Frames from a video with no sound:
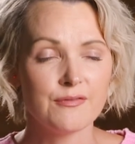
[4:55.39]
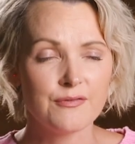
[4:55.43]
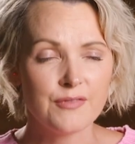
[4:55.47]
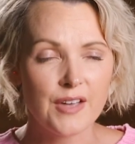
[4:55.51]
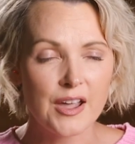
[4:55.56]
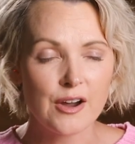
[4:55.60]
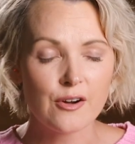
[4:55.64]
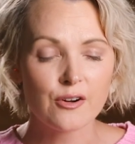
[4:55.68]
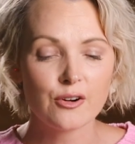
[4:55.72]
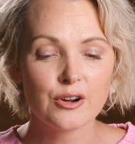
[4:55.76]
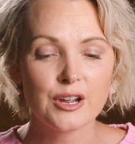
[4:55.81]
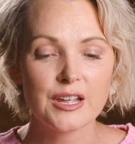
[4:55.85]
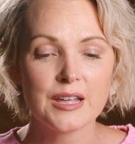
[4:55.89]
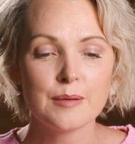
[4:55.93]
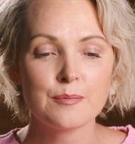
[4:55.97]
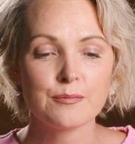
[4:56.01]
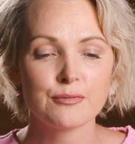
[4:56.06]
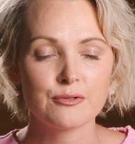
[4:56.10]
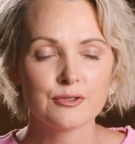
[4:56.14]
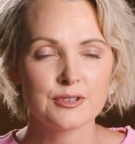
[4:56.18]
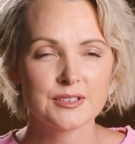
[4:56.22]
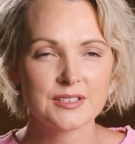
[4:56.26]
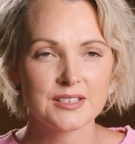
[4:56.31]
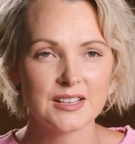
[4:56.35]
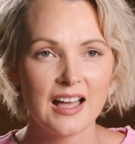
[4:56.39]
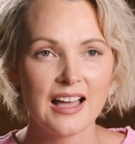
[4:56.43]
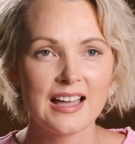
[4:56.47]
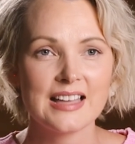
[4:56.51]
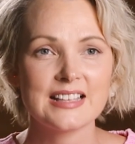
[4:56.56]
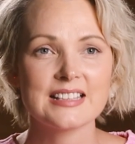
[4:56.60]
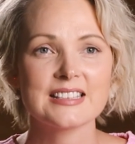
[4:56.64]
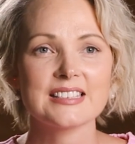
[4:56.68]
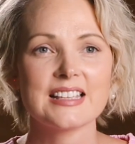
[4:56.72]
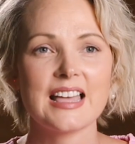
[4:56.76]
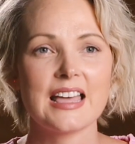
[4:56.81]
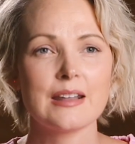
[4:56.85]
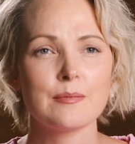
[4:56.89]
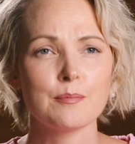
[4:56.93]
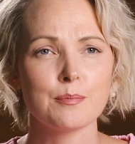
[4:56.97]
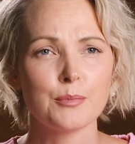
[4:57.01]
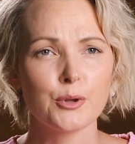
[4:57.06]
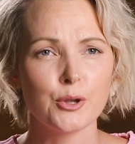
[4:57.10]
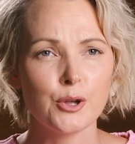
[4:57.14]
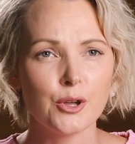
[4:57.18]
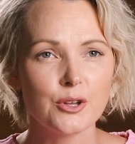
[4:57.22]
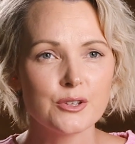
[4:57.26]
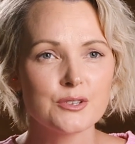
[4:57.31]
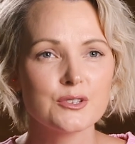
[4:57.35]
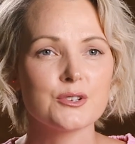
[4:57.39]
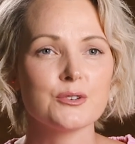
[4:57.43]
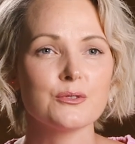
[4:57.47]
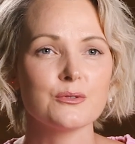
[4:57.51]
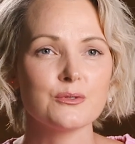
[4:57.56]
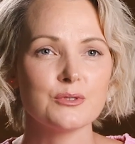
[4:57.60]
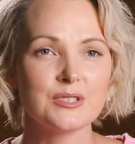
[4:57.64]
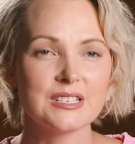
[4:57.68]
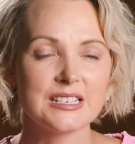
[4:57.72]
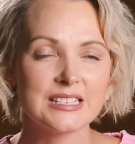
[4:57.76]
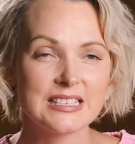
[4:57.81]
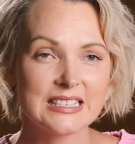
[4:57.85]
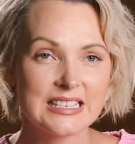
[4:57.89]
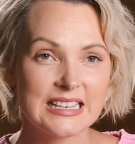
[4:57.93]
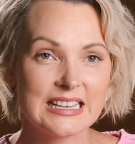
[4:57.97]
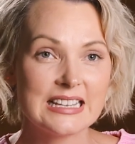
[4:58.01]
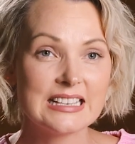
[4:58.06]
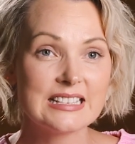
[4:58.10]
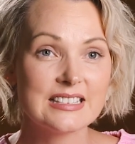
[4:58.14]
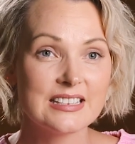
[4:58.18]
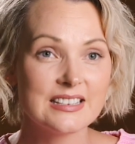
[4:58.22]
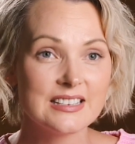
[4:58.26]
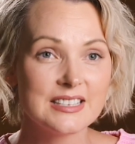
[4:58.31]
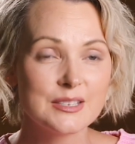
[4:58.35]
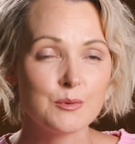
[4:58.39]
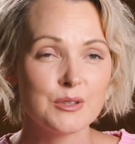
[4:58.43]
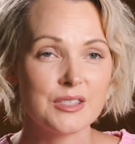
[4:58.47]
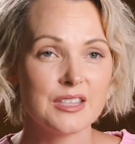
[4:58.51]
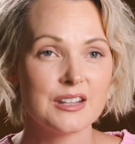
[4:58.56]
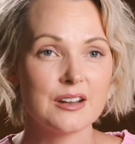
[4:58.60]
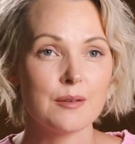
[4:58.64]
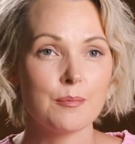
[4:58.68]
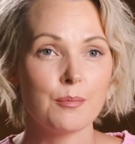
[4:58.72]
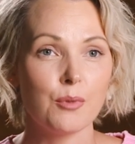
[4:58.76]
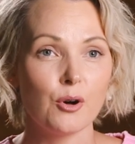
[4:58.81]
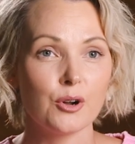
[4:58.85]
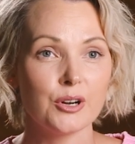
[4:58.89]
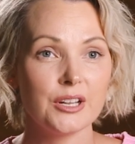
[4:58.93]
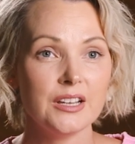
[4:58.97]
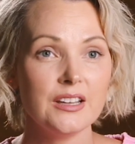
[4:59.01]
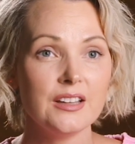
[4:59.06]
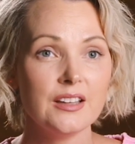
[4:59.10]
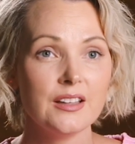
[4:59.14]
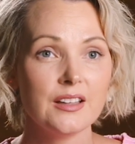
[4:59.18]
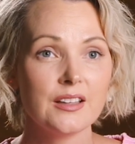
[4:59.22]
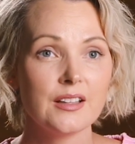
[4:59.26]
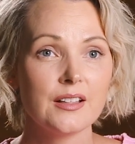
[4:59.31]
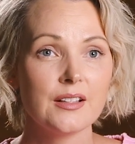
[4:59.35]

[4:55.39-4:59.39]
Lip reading: very precise and personal diseases within a body,